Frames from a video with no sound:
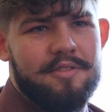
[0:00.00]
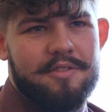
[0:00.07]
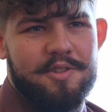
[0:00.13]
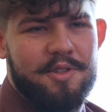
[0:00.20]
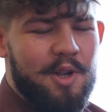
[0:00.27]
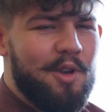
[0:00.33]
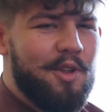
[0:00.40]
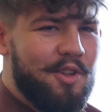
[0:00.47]

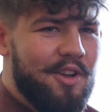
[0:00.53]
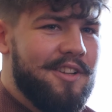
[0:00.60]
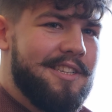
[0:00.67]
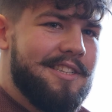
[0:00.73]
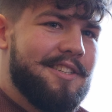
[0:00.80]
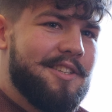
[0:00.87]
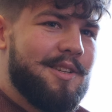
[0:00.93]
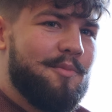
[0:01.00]
slowly turned
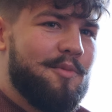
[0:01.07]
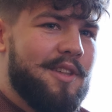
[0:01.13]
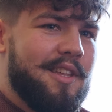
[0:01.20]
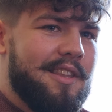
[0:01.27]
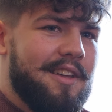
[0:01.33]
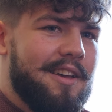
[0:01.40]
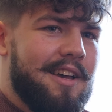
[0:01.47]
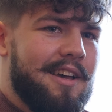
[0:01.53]
into something
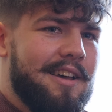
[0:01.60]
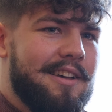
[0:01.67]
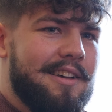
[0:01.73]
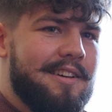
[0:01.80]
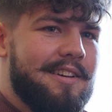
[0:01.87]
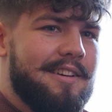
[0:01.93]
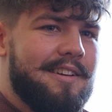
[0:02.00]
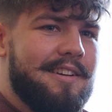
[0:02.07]
that
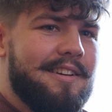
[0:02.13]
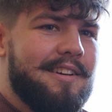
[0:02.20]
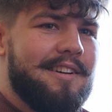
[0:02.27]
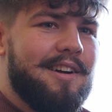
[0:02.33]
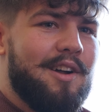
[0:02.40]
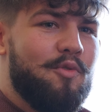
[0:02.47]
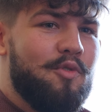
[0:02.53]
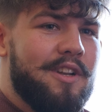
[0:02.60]

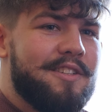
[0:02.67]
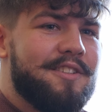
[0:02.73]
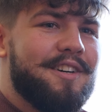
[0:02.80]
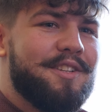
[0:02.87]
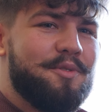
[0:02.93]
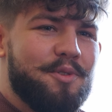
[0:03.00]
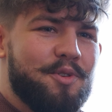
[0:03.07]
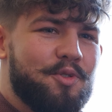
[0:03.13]
I really
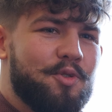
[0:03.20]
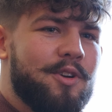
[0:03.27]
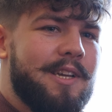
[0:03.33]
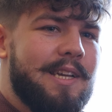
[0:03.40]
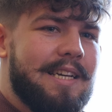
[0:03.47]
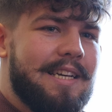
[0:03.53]
started to enjoy.